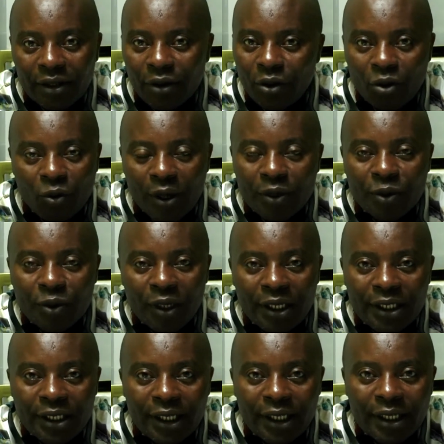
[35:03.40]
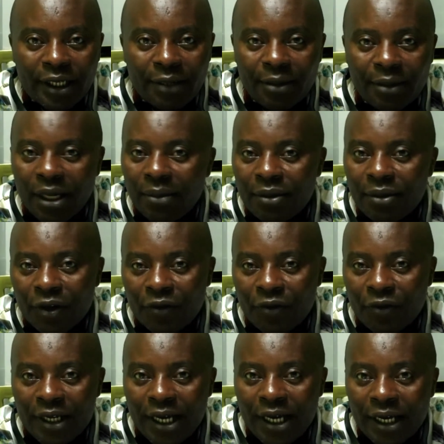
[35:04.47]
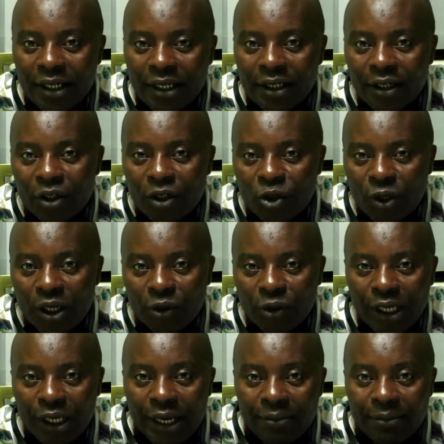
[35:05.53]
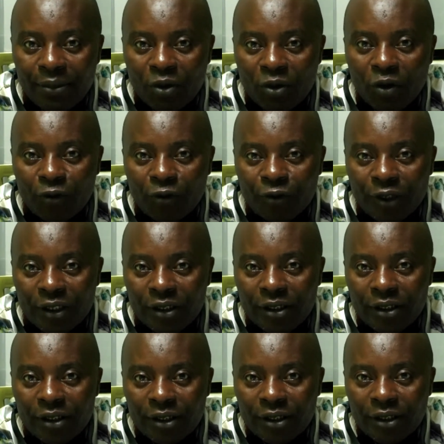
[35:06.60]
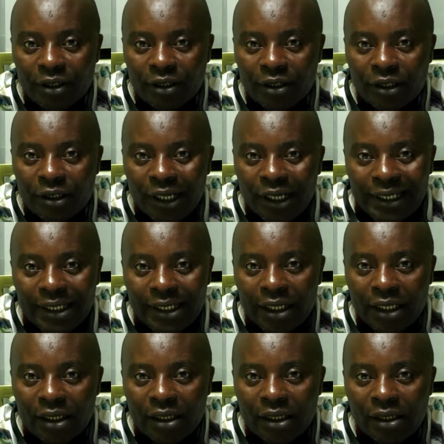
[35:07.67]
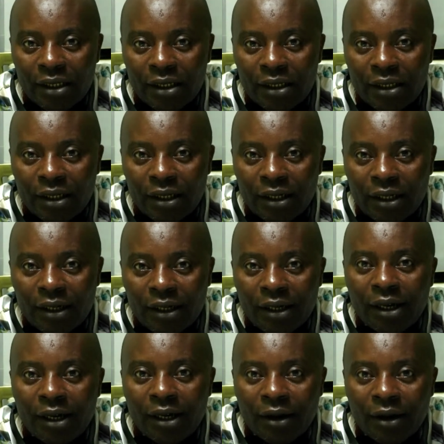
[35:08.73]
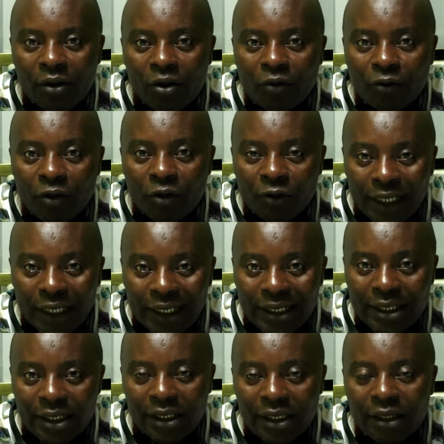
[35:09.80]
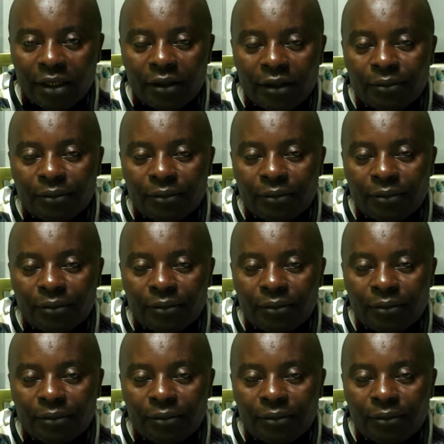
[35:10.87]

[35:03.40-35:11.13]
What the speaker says: No, once you're listed, it becomes very, very hard to get your name off the listing of that listing